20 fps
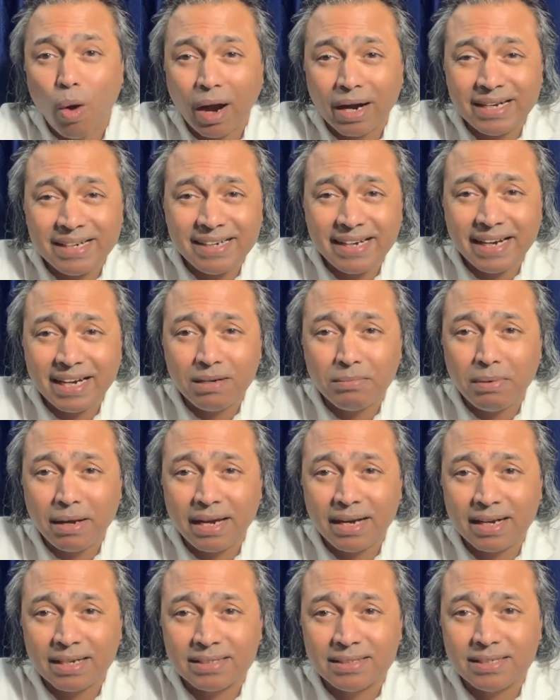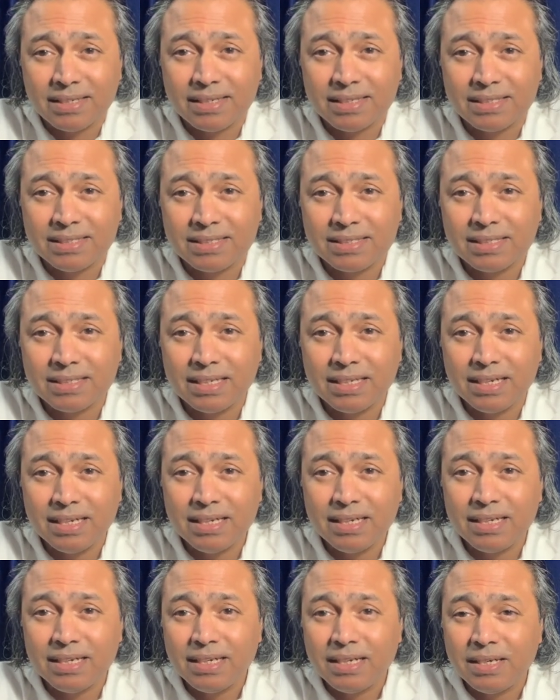wanted by others
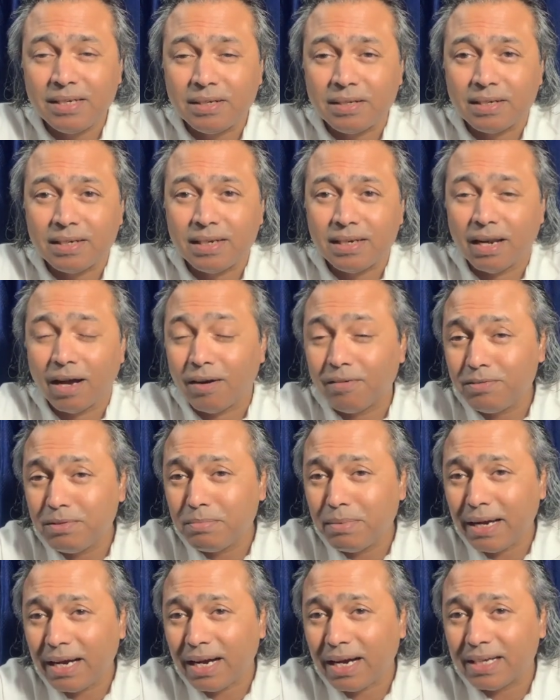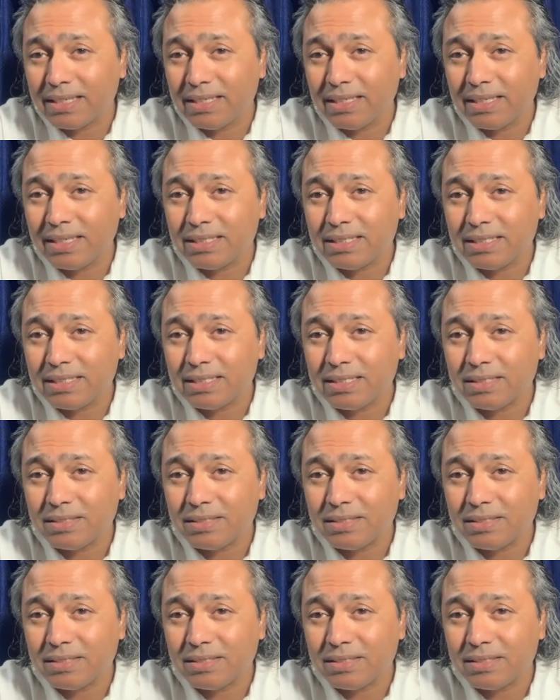loved by others